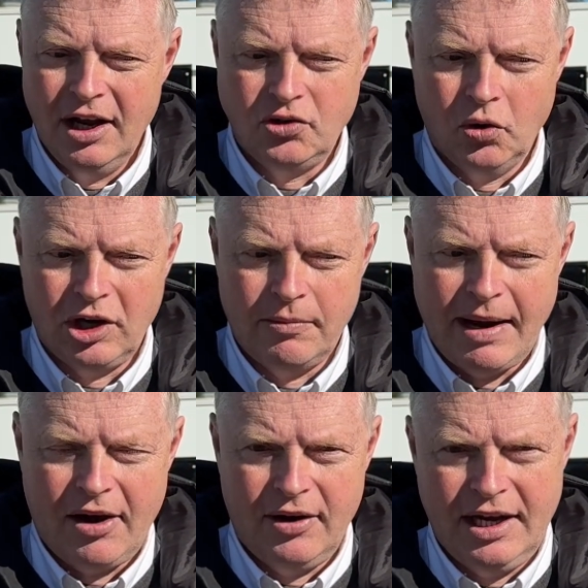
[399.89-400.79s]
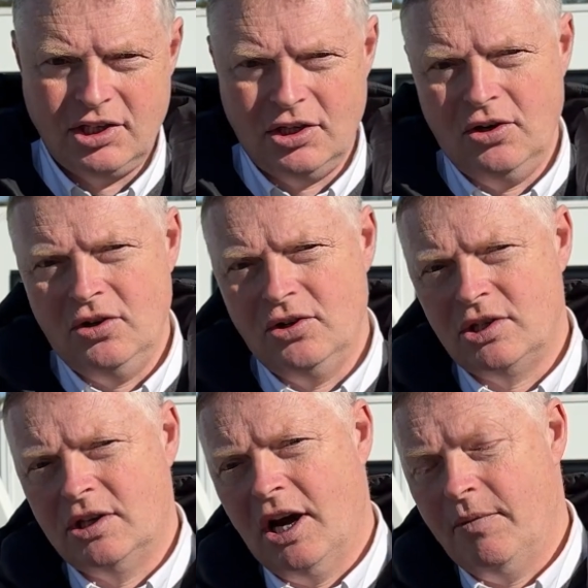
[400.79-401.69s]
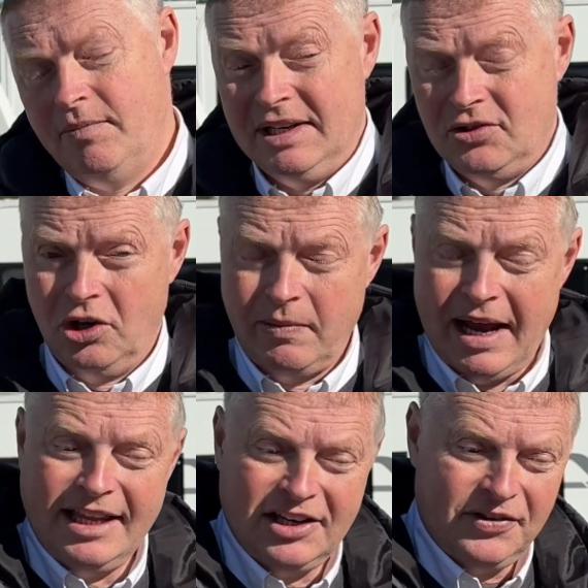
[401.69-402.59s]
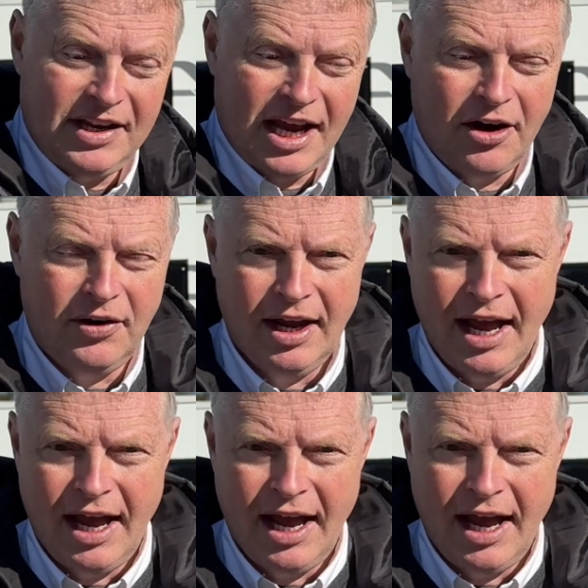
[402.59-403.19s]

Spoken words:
talking about issues that I've been talking about in this video,